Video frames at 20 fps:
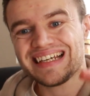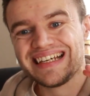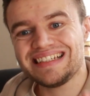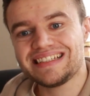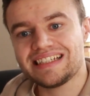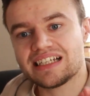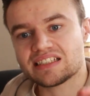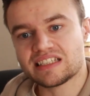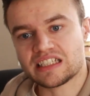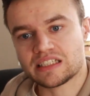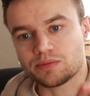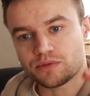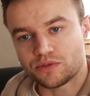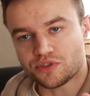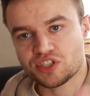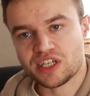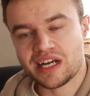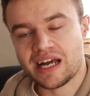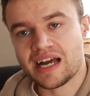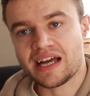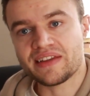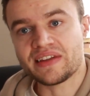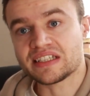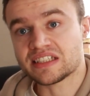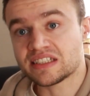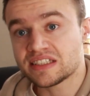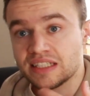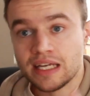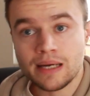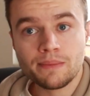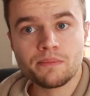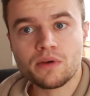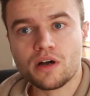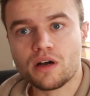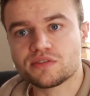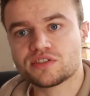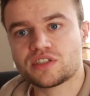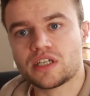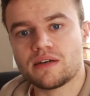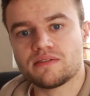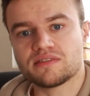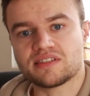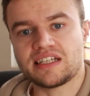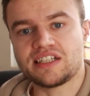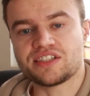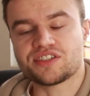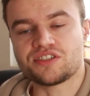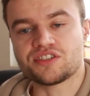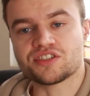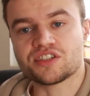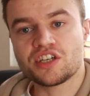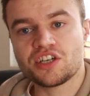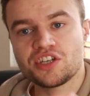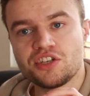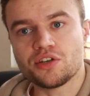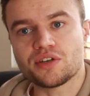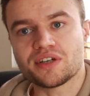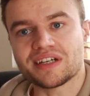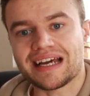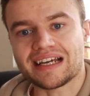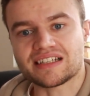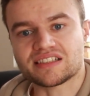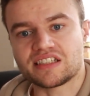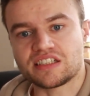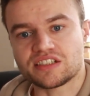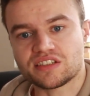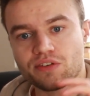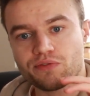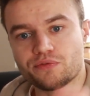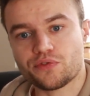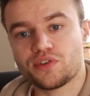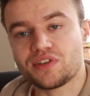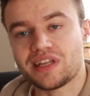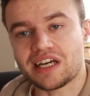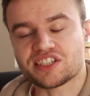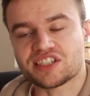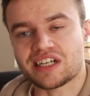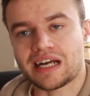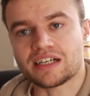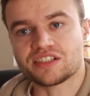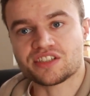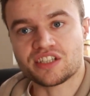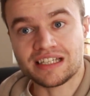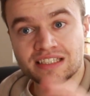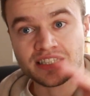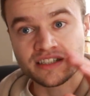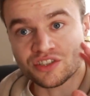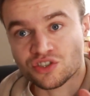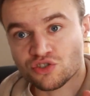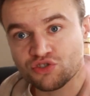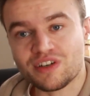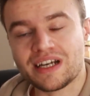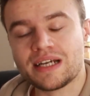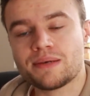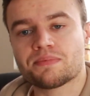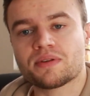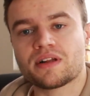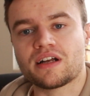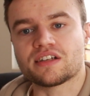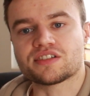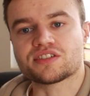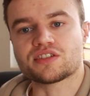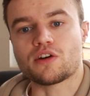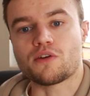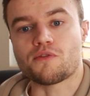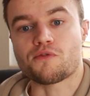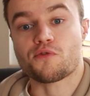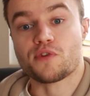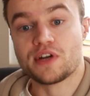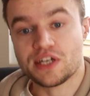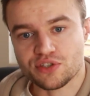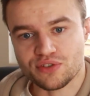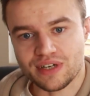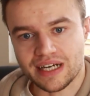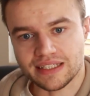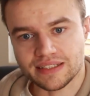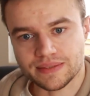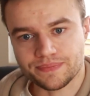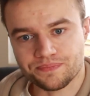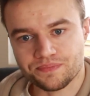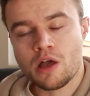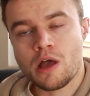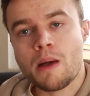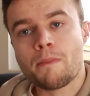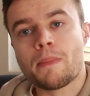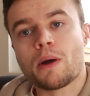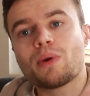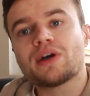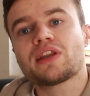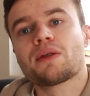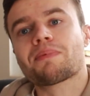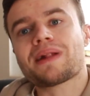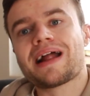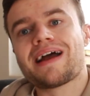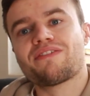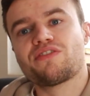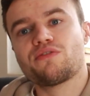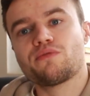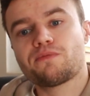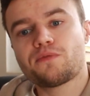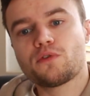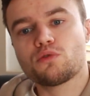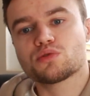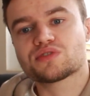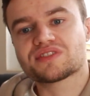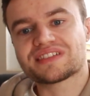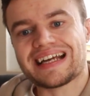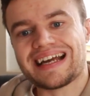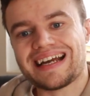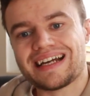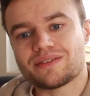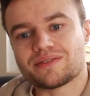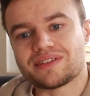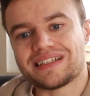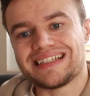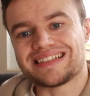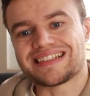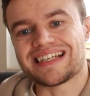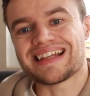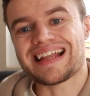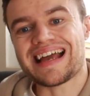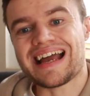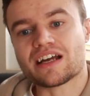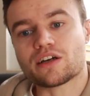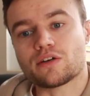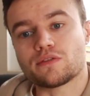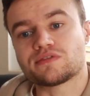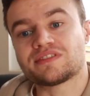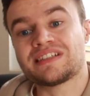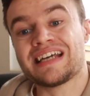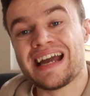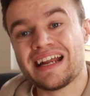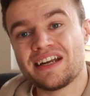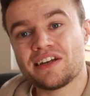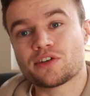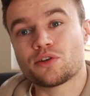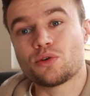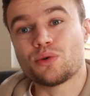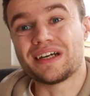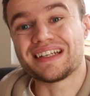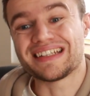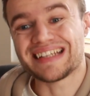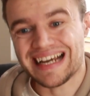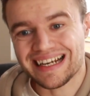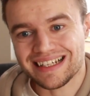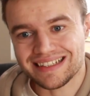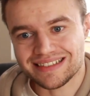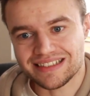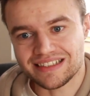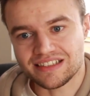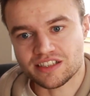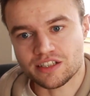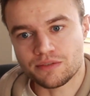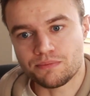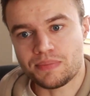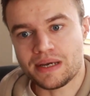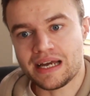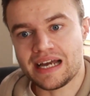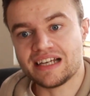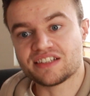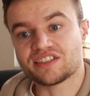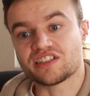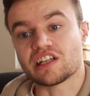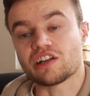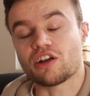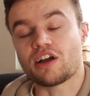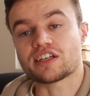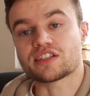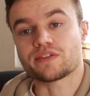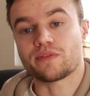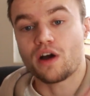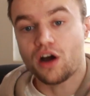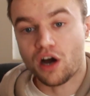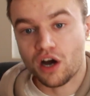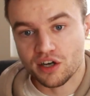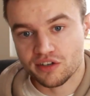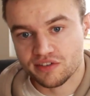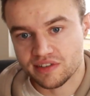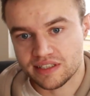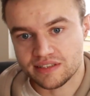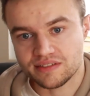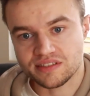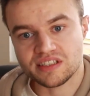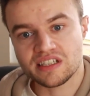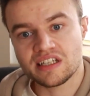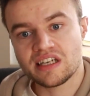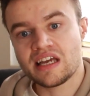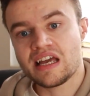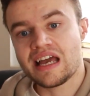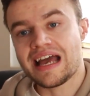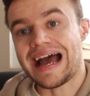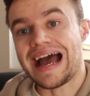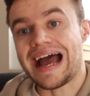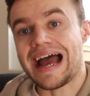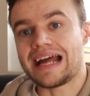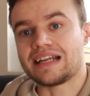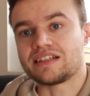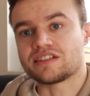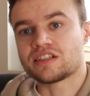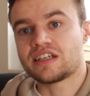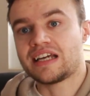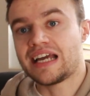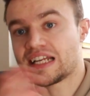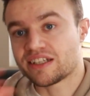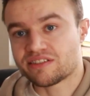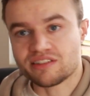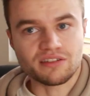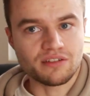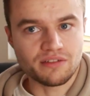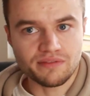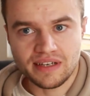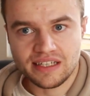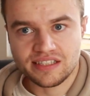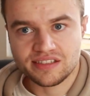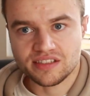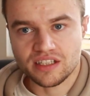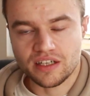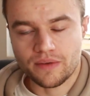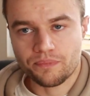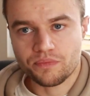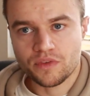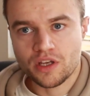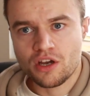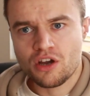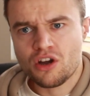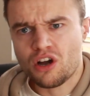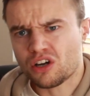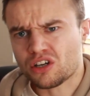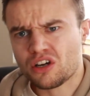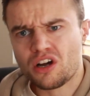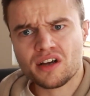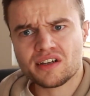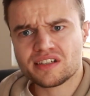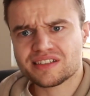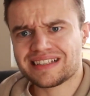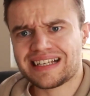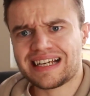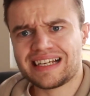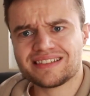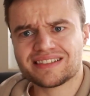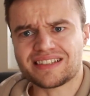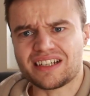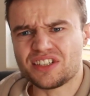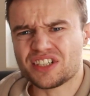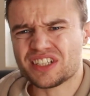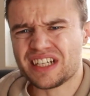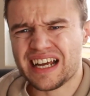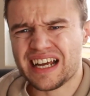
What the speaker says: easy, accessible chat, and there's a number of service agents you can access through that chat. So that's a great plus of Freetrade. But where the platform falls down is the lack of technical analysis compared to the likes of Hargreaves and Interactive Investor. On Hargreaves Lansdown, you can